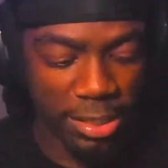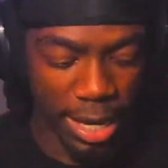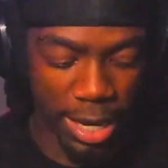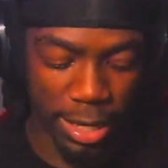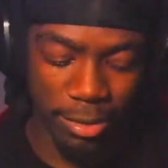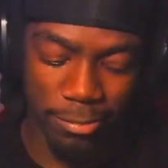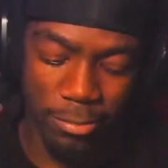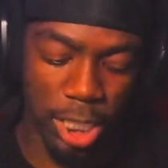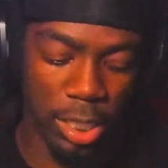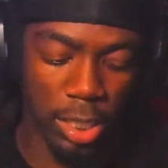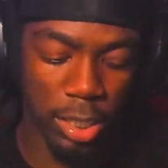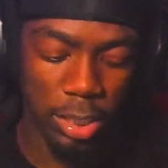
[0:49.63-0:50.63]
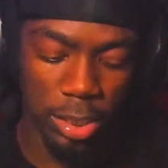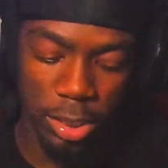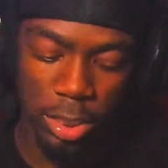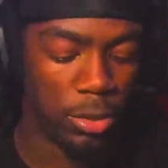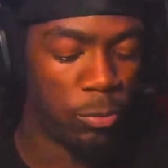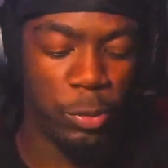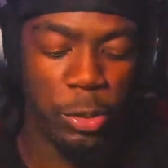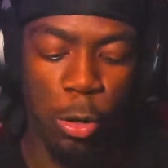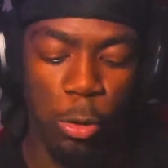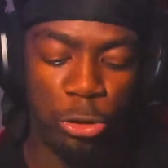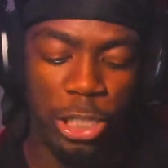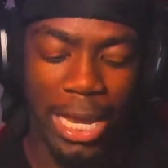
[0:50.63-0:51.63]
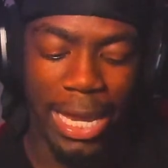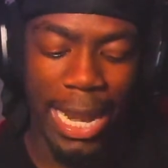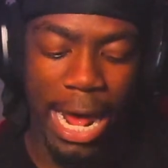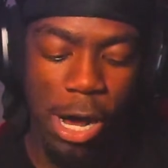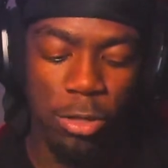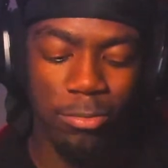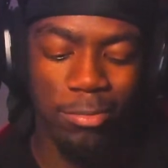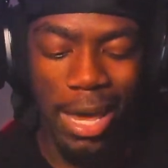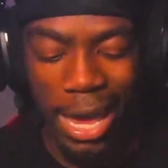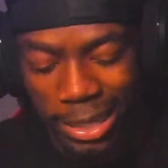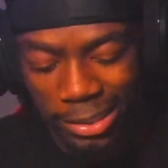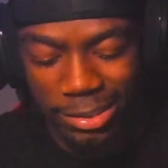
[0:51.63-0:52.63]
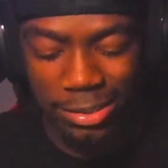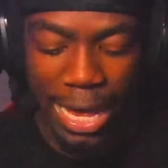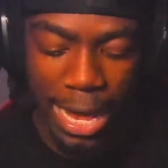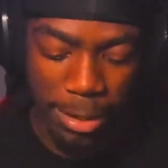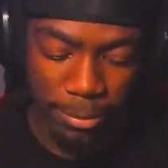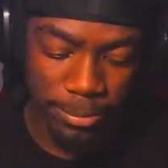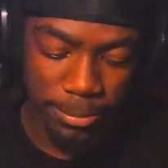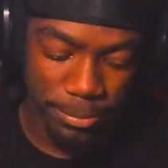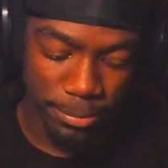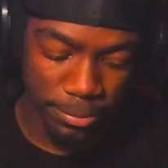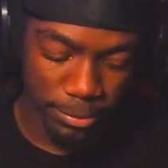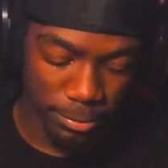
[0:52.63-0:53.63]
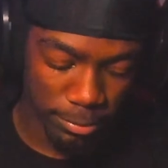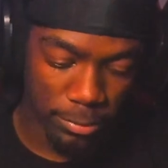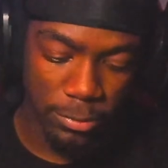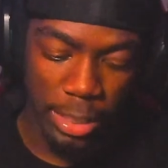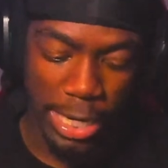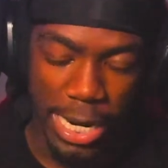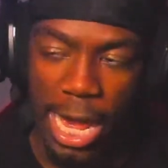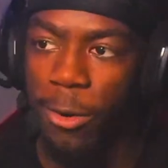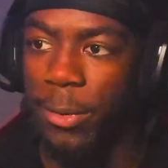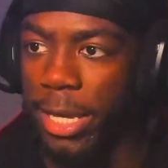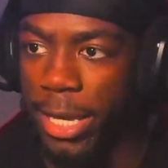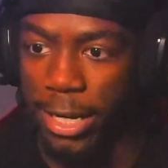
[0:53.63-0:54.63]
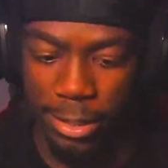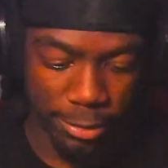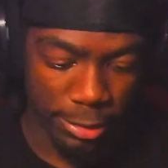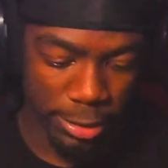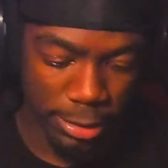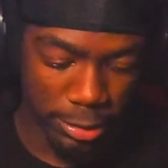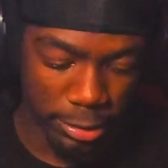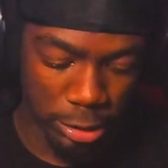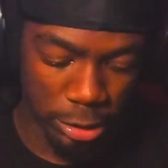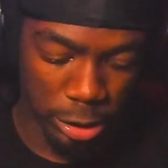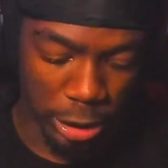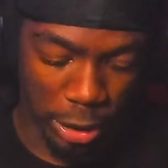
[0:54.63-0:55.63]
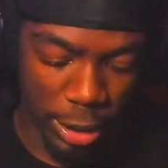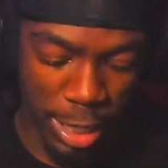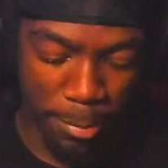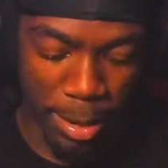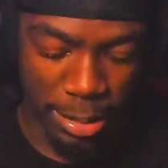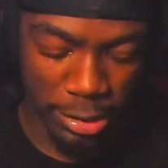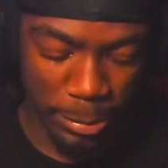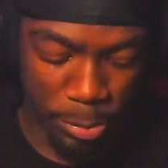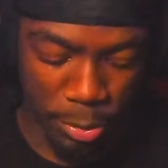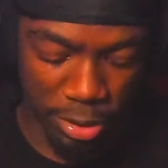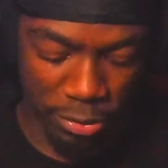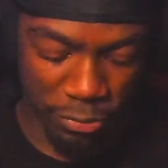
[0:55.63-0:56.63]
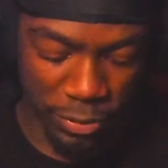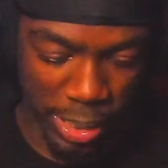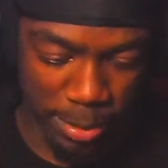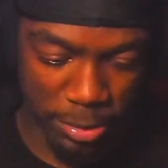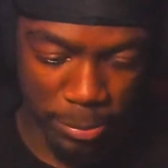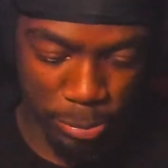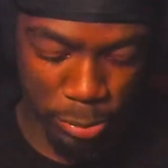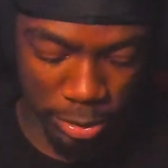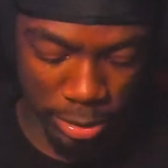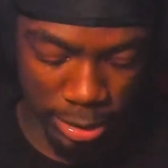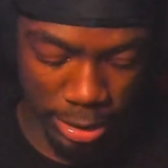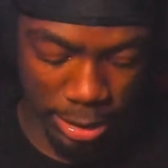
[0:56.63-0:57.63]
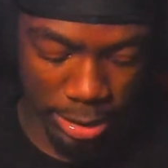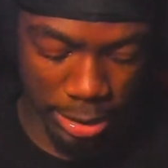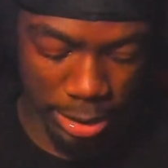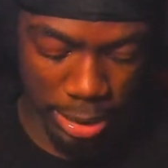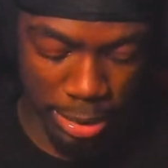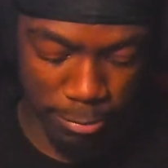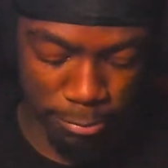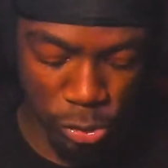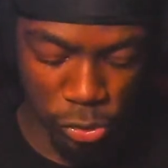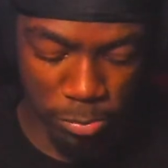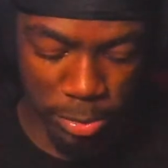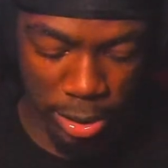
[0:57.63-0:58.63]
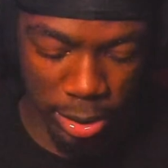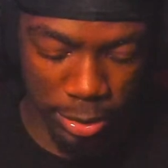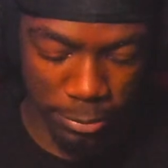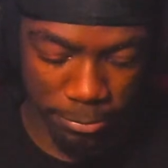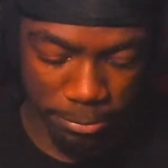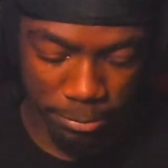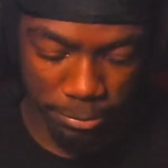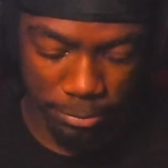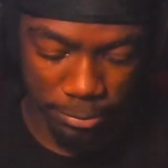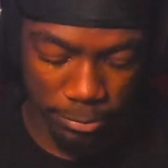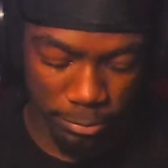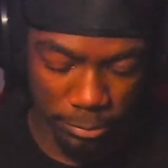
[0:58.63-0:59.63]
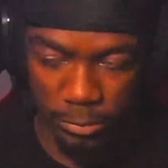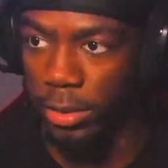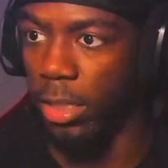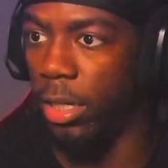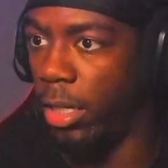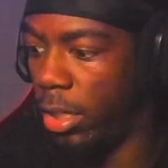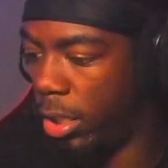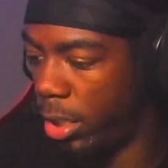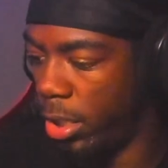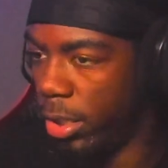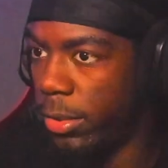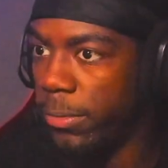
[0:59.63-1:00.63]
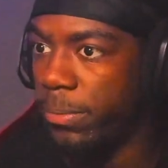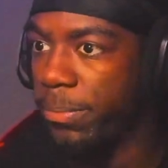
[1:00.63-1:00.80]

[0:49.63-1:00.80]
said? Tuh, we gonna check it out ASAP. And now we here. Shout out everybody supporting the fam, supporting the goddamn movement. Yeah.